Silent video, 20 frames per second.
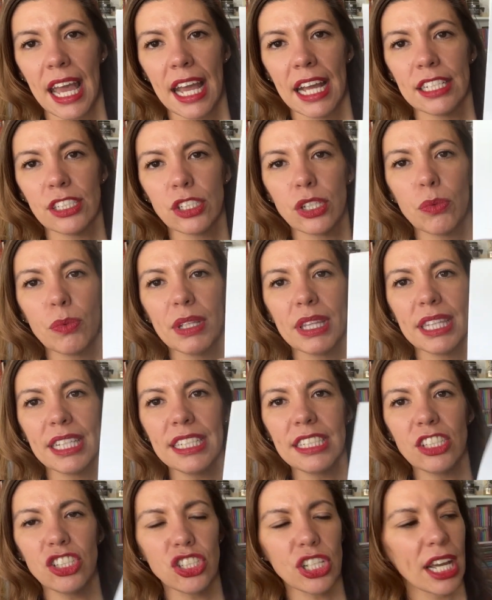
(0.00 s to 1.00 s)
And so with
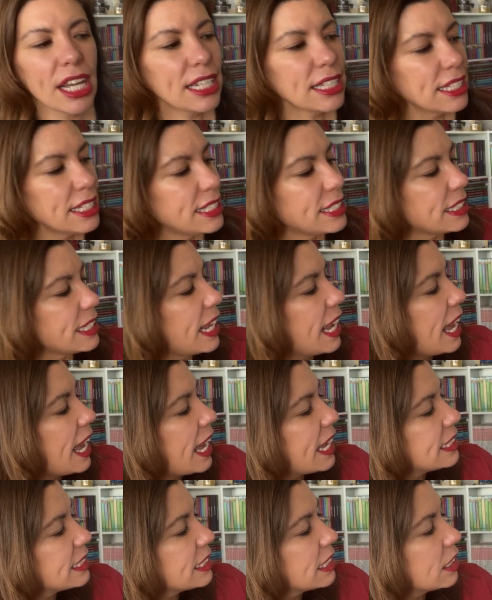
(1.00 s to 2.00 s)
this checklist, it
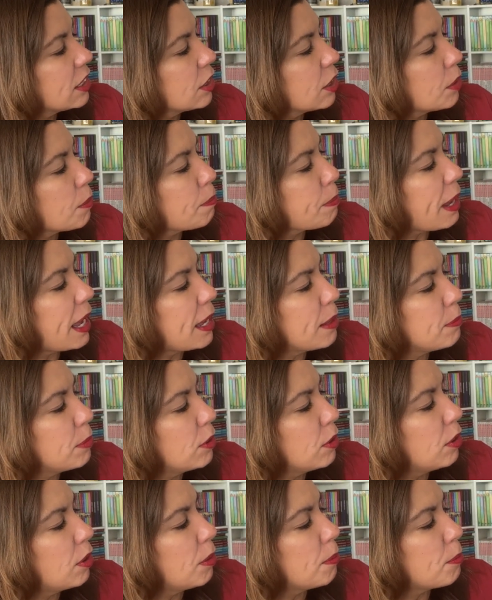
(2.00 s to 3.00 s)
has here
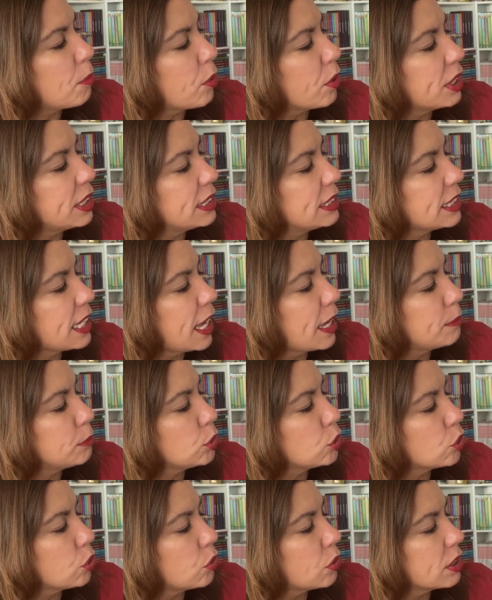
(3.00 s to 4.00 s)
Bible, morning time,
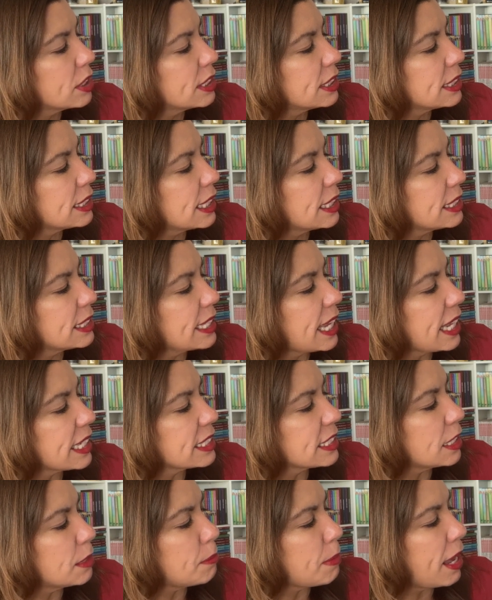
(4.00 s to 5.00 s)
chores,
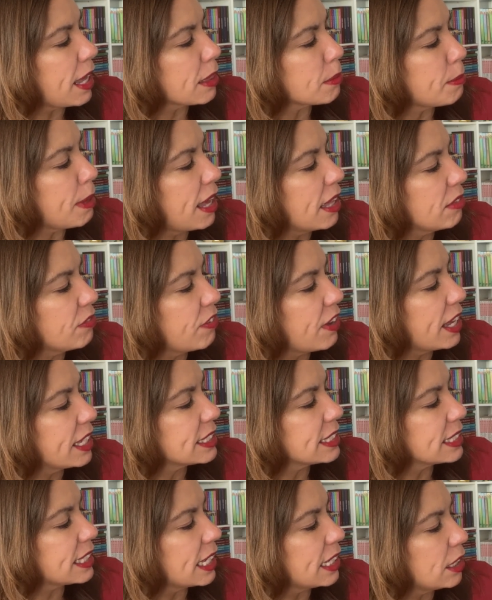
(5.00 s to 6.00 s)
Saxon math, math
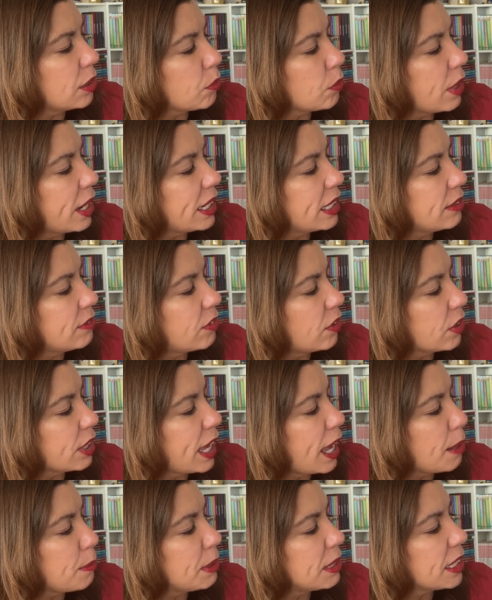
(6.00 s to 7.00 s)
facts, daily writing,
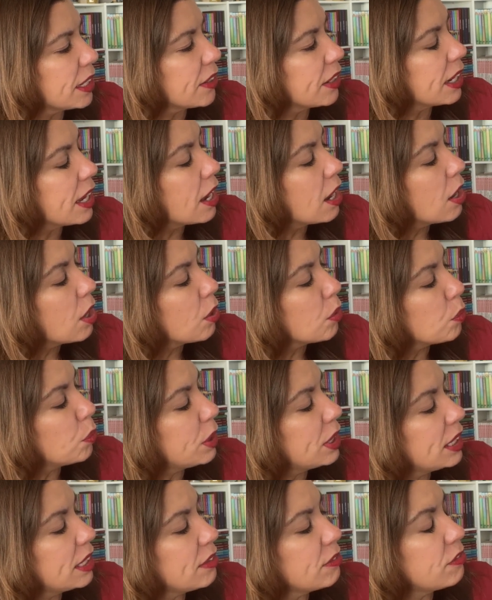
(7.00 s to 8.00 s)
vocabulary,
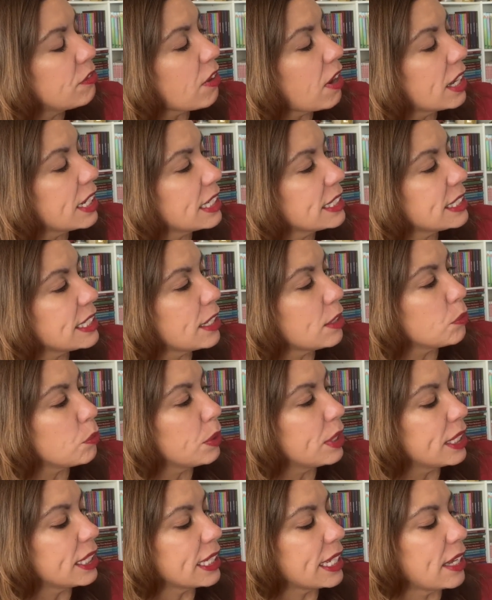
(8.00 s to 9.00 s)
reading, phonics, and
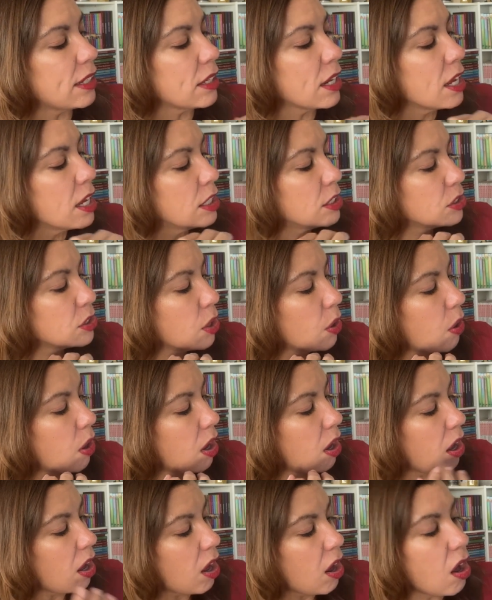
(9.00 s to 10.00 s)
read aloud. So
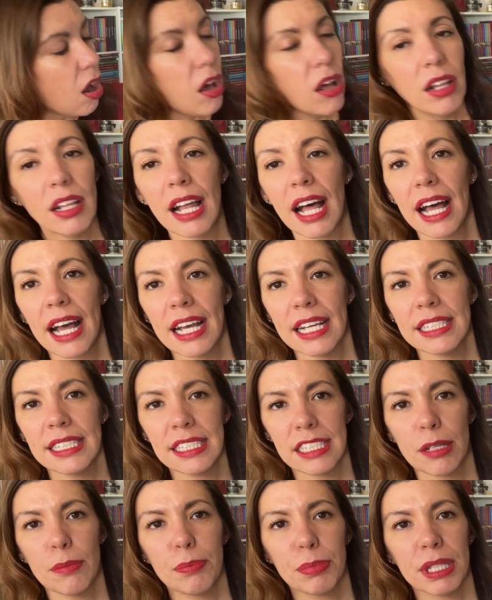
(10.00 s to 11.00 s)
all I
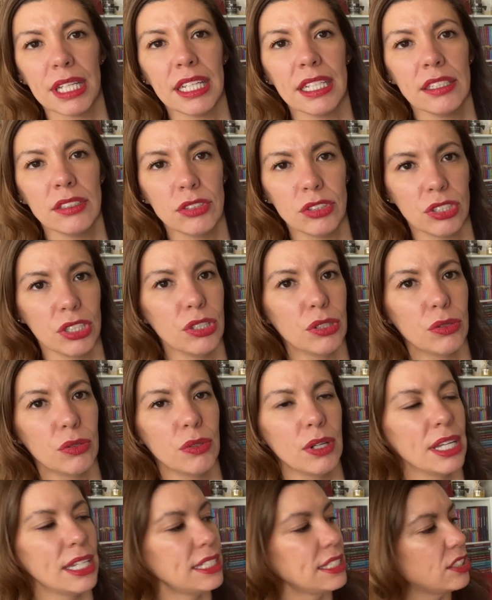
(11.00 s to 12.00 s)
simply
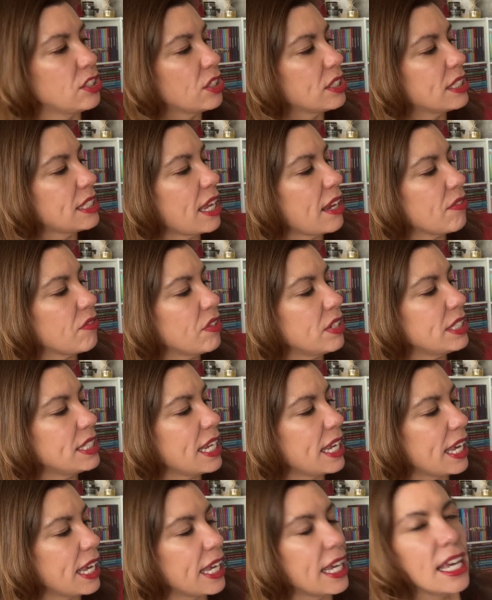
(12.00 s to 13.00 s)
do is just every
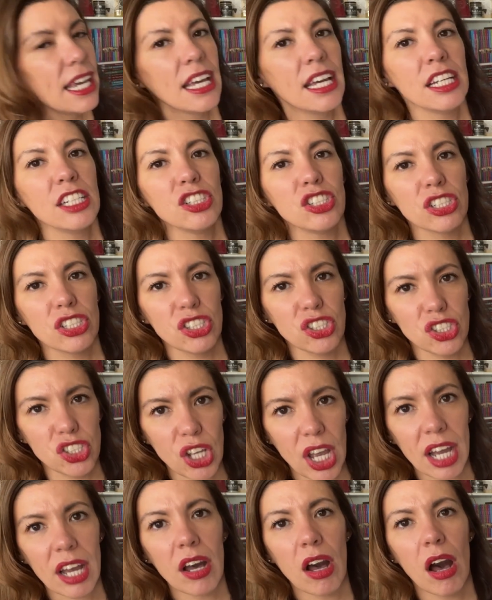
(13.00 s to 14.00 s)
day, just
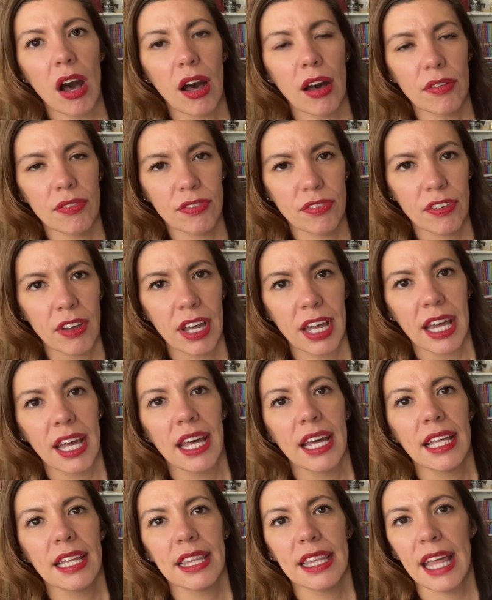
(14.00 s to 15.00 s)
check off
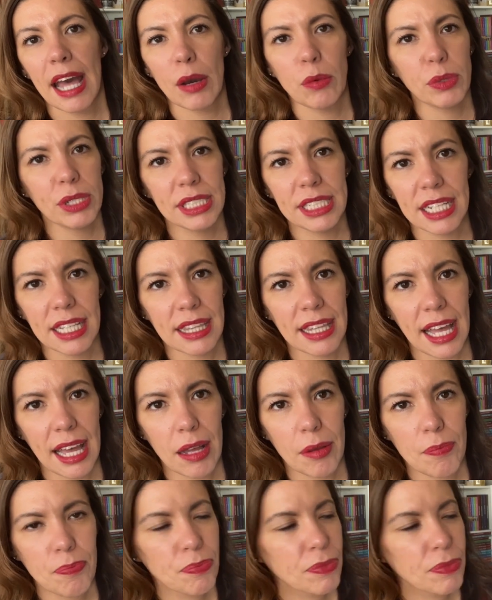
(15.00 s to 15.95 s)
that we did that.